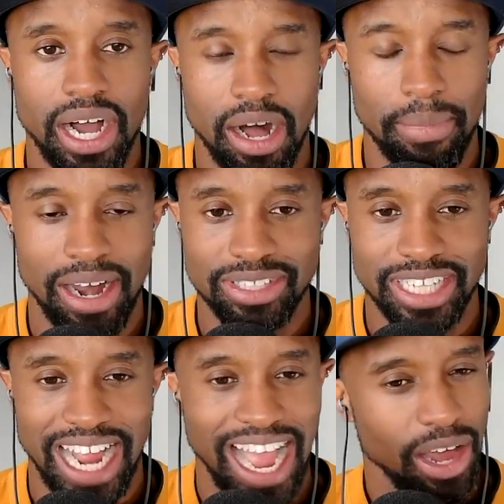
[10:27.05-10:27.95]
And I
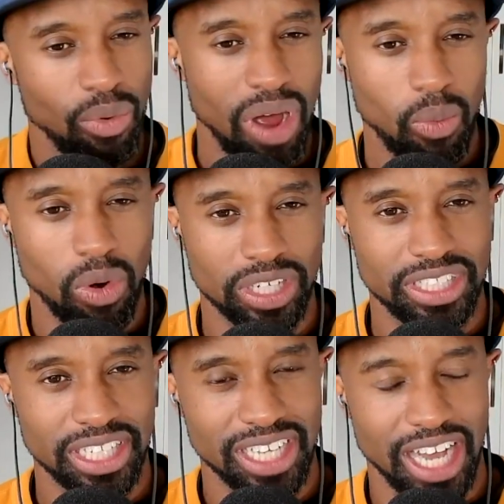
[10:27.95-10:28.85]
was like, how do I work
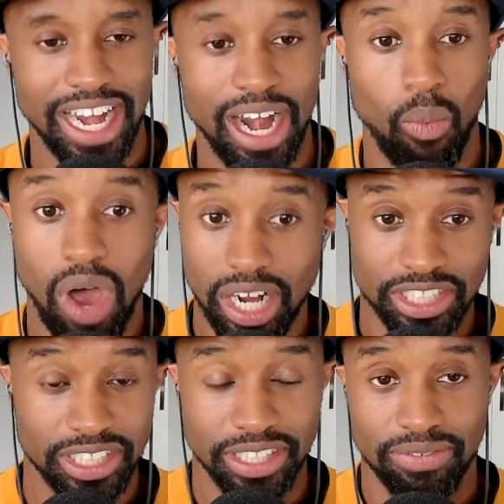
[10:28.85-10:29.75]
TikTok? And I
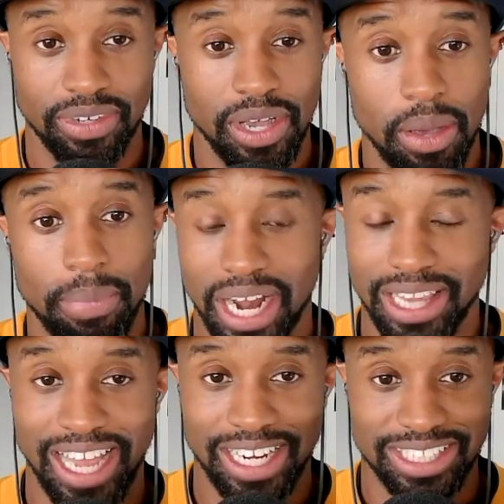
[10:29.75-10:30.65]
watched it, but I
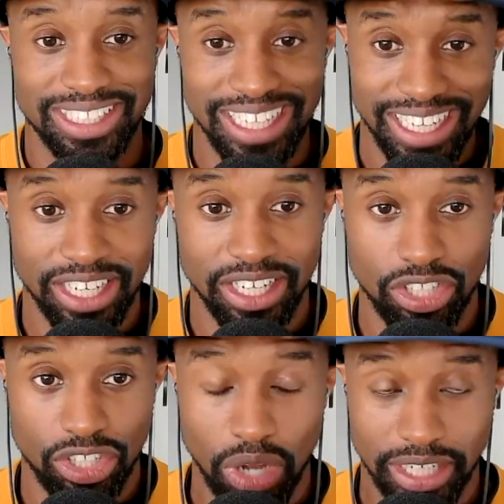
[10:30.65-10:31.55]
did
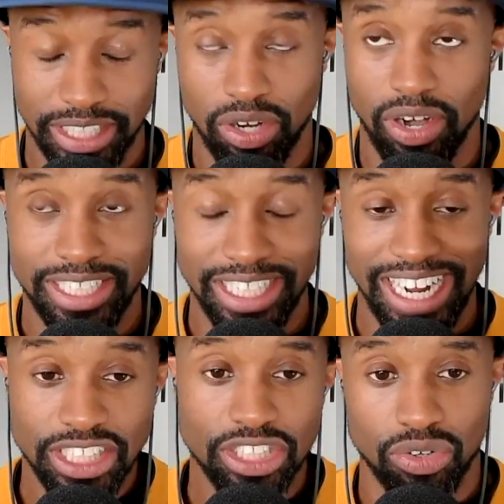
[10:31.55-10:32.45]

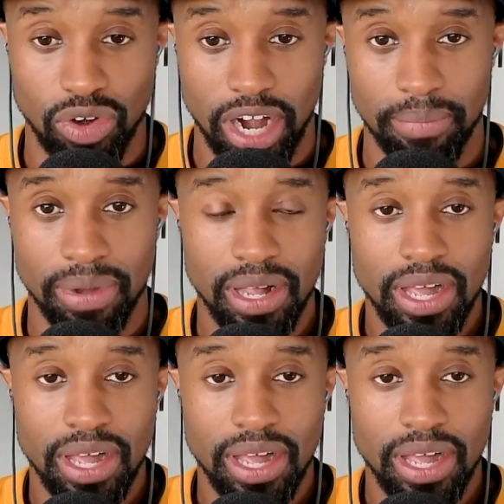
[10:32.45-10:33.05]
Instagram,